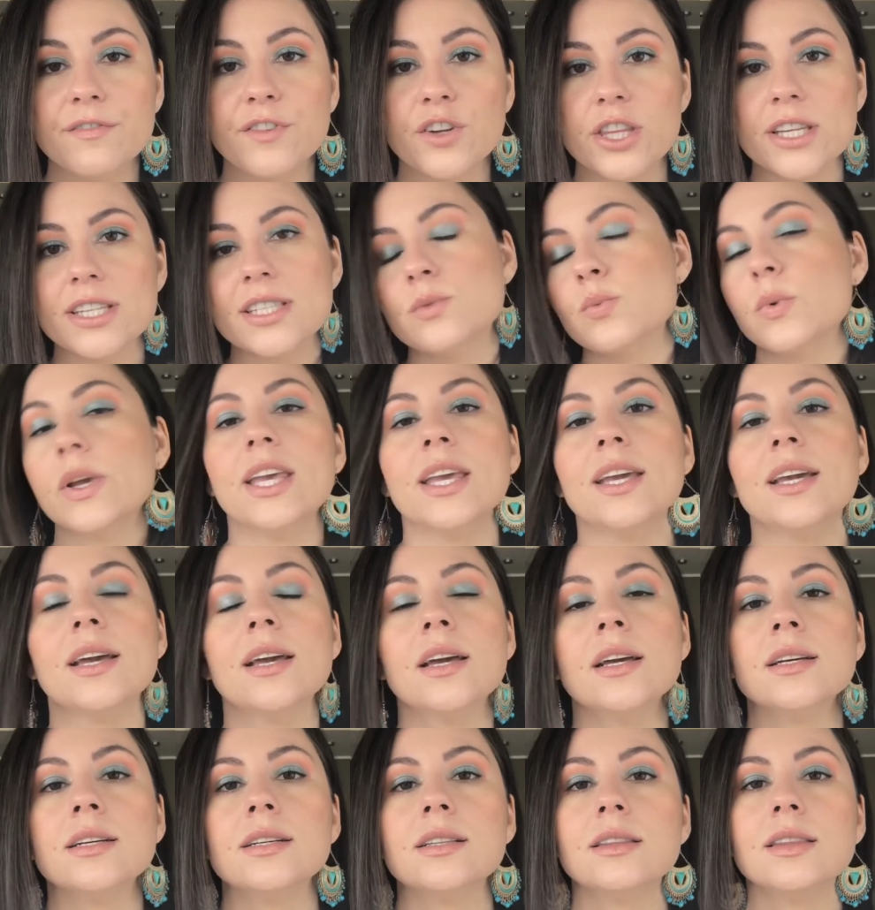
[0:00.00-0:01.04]
for this week.
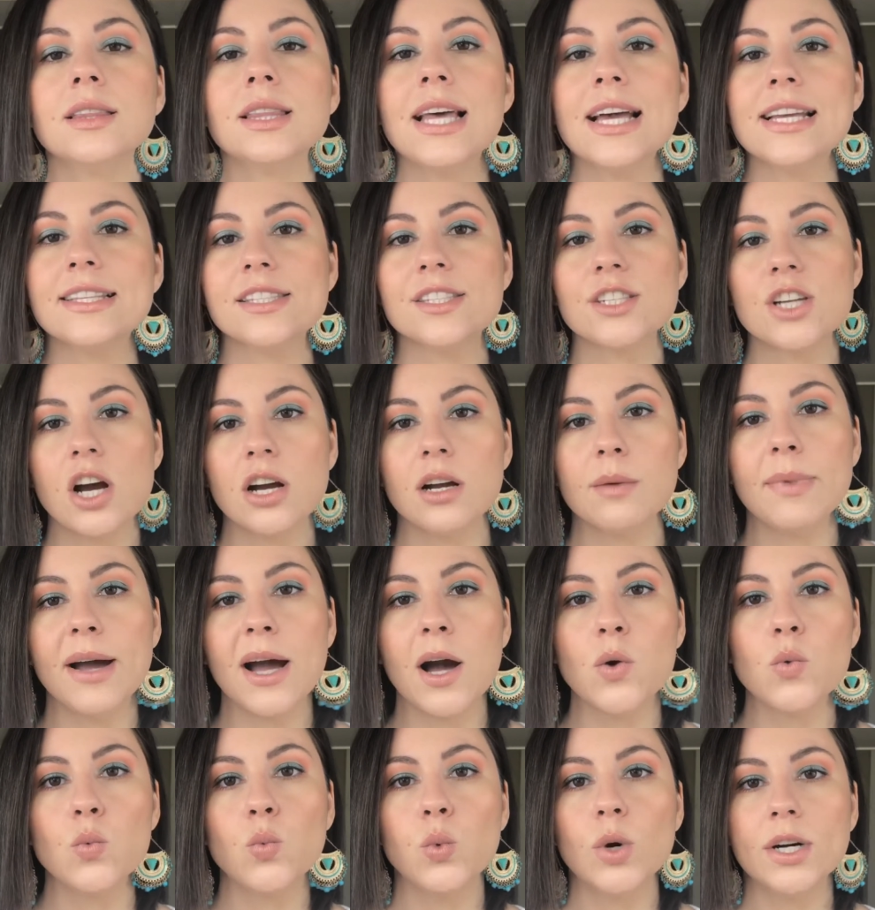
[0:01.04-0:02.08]
Let's talk
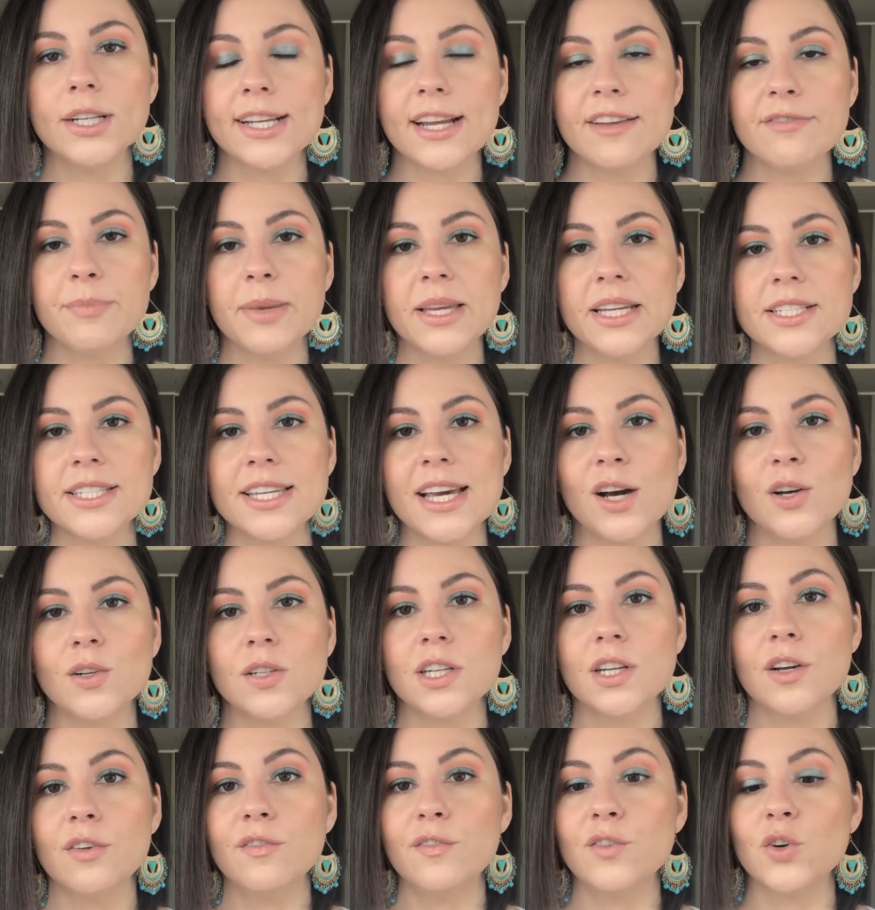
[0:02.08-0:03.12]
about what I've picked out
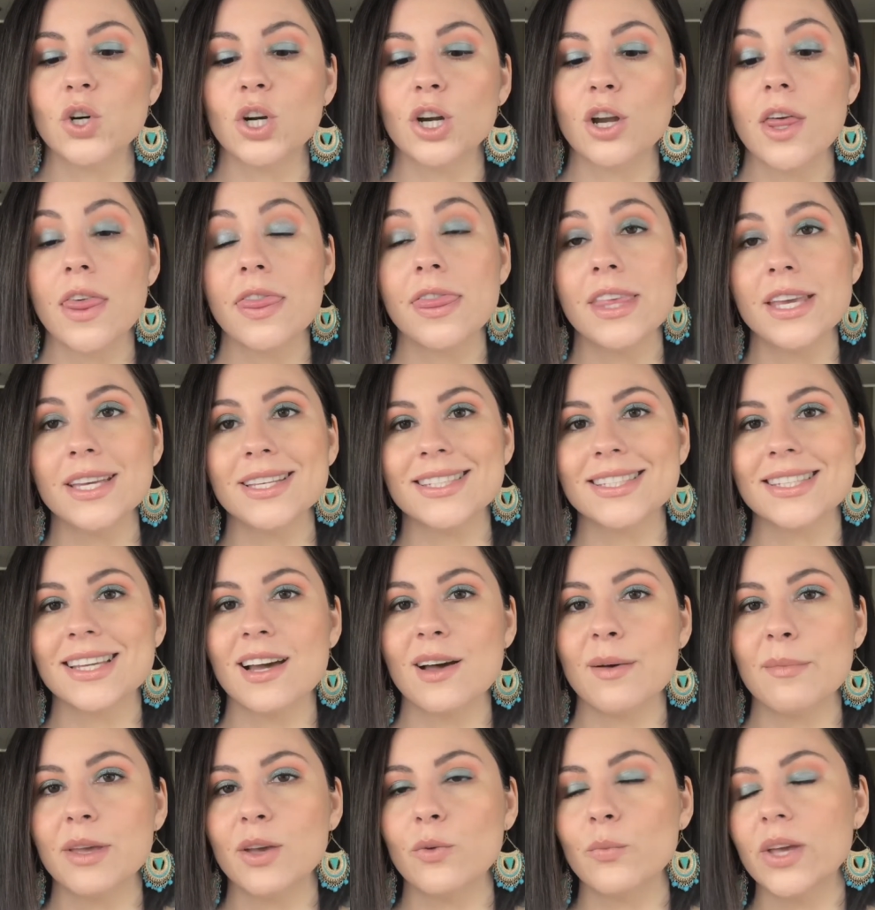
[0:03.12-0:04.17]
for this
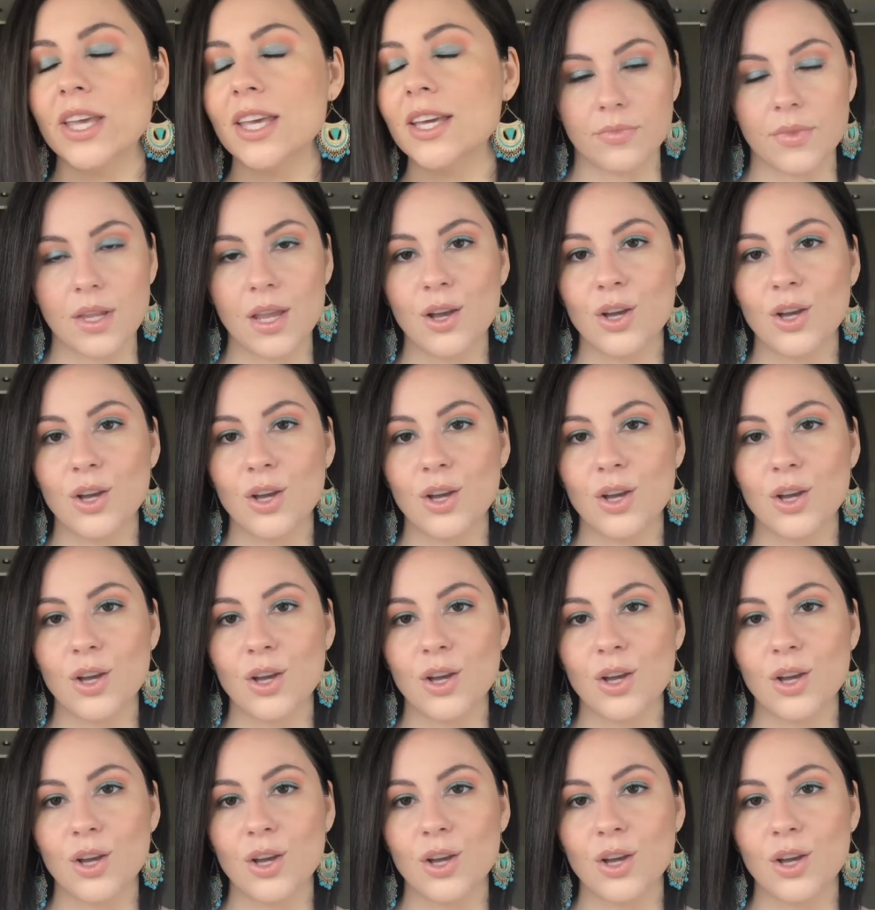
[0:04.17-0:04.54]
coming week.